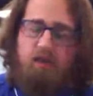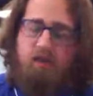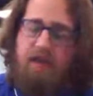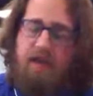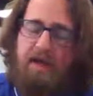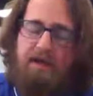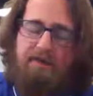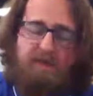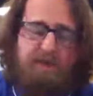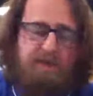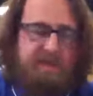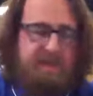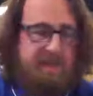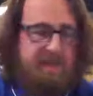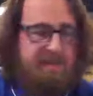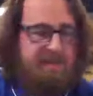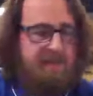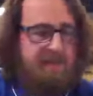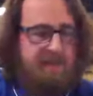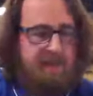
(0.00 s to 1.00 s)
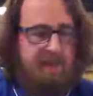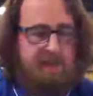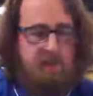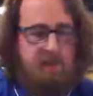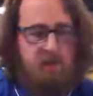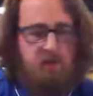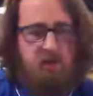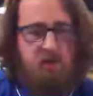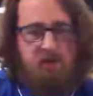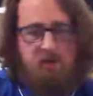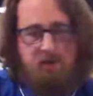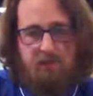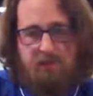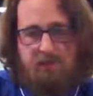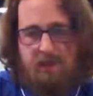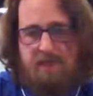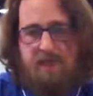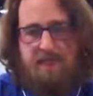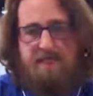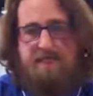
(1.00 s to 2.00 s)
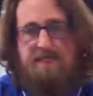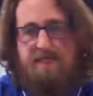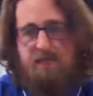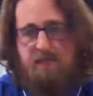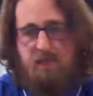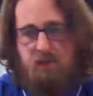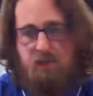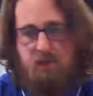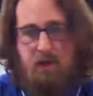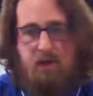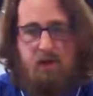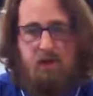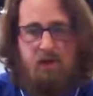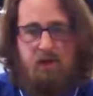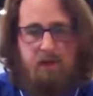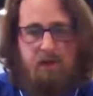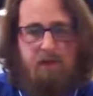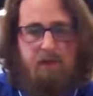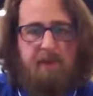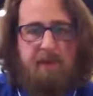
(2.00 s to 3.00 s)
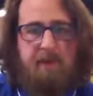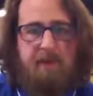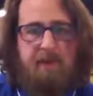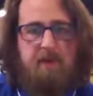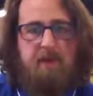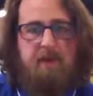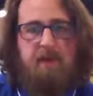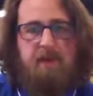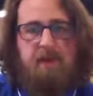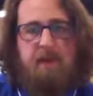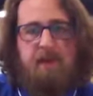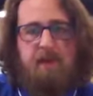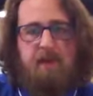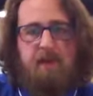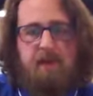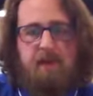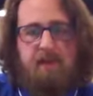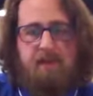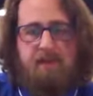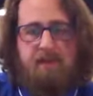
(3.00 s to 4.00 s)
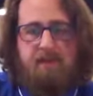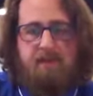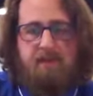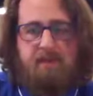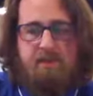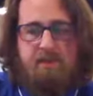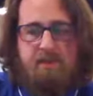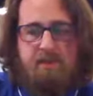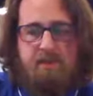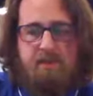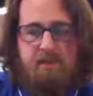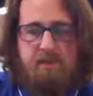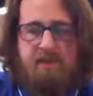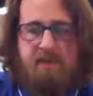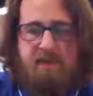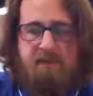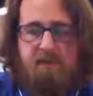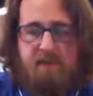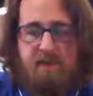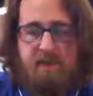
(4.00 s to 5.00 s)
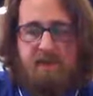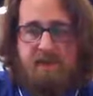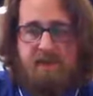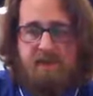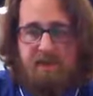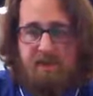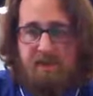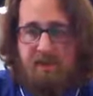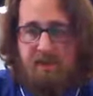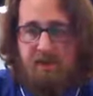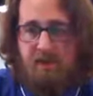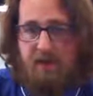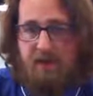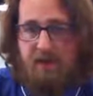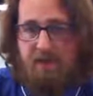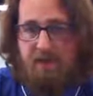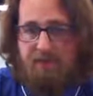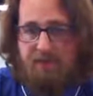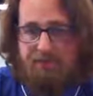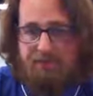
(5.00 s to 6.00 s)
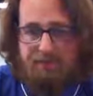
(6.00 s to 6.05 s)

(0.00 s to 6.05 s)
whatever it takes to get calm and relaxed while on your back, and see if you can get to sleep that way.